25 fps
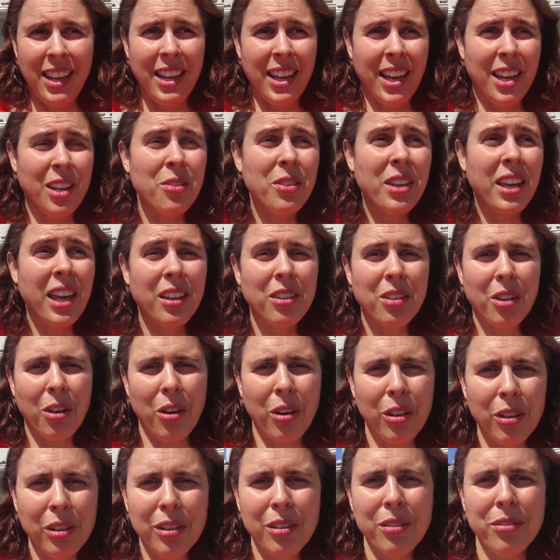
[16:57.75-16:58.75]
And you get
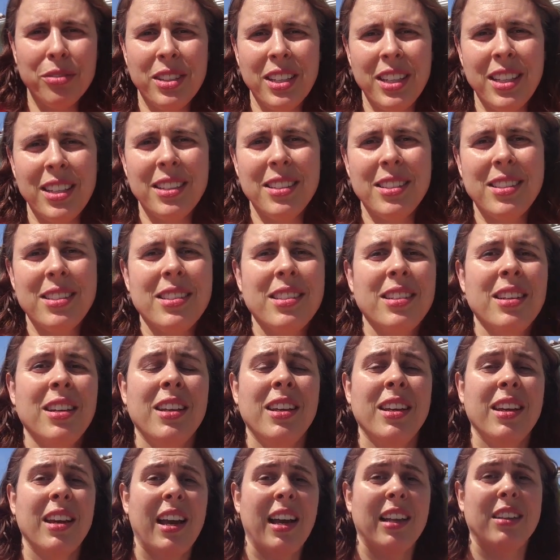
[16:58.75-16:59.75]
all of this
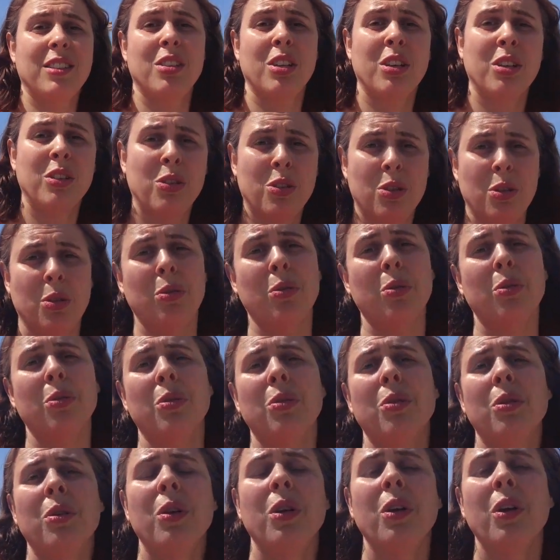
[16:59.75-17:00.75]
at
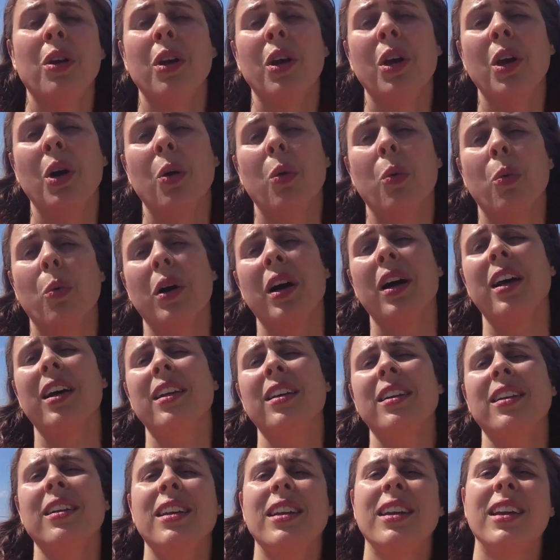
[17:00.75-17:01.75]
two
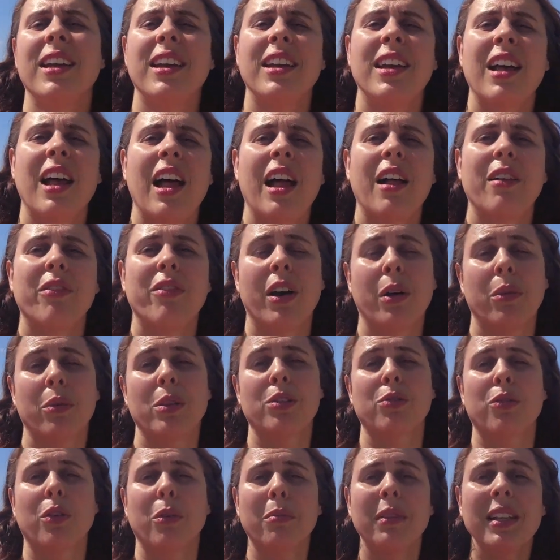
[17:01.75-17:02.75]
one and a half
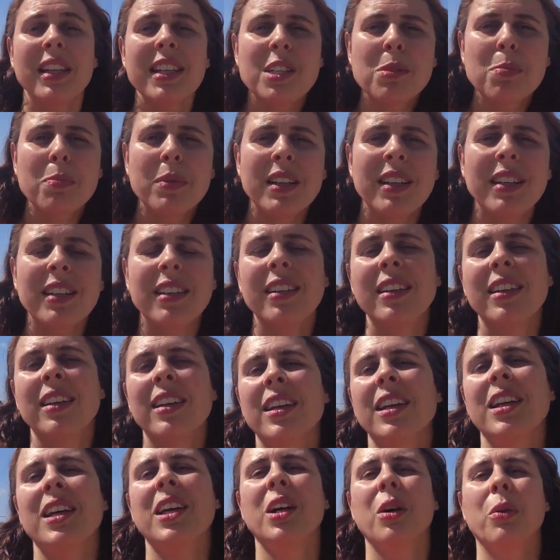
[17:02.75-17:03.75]
hours from Lisbon
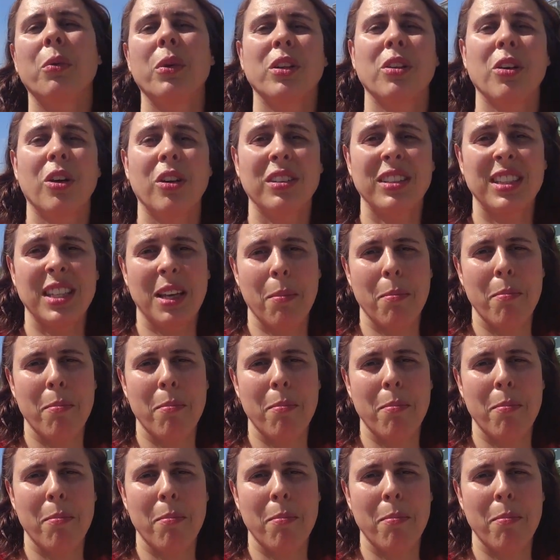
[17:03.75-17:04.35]
with all the